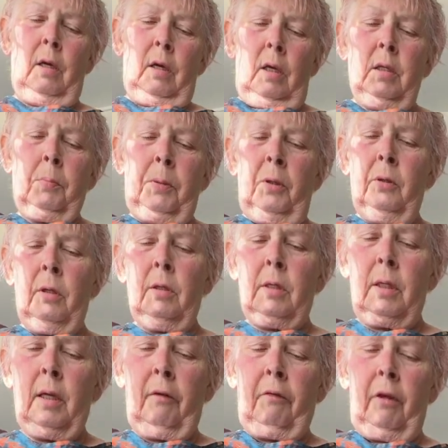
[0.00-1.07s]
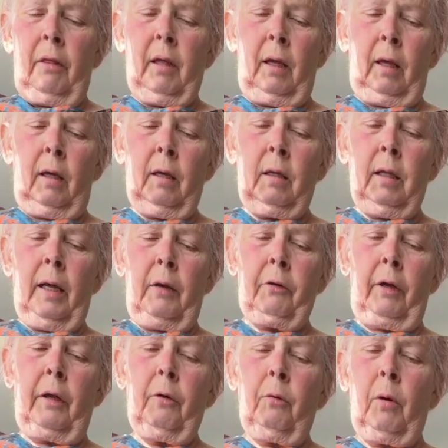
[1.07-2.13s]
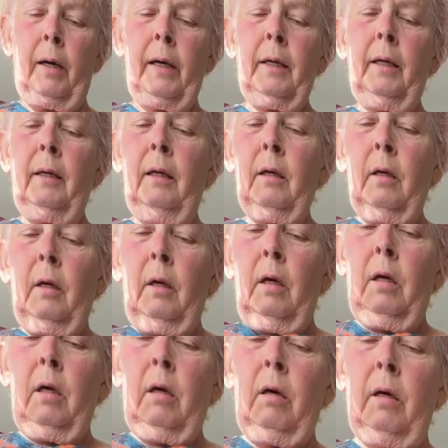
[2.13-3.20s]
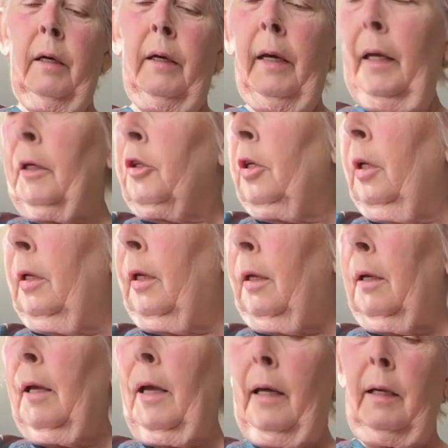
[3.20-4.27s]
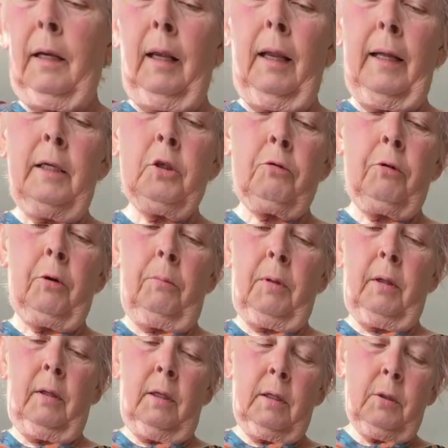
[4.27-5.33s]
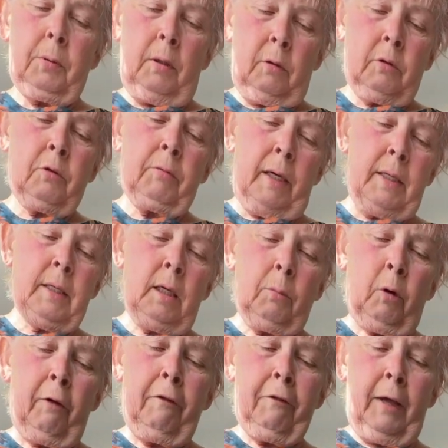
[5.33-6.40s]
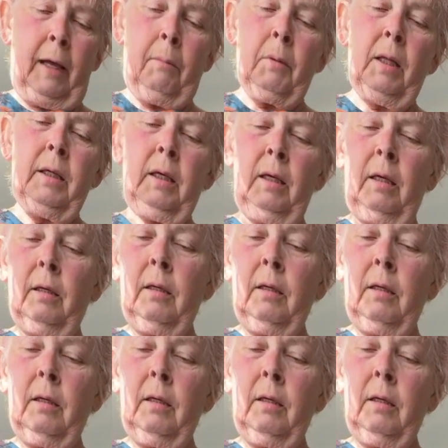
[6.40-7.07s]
spoons and everything cluttering your way. I actually had less room than this when I was raising my family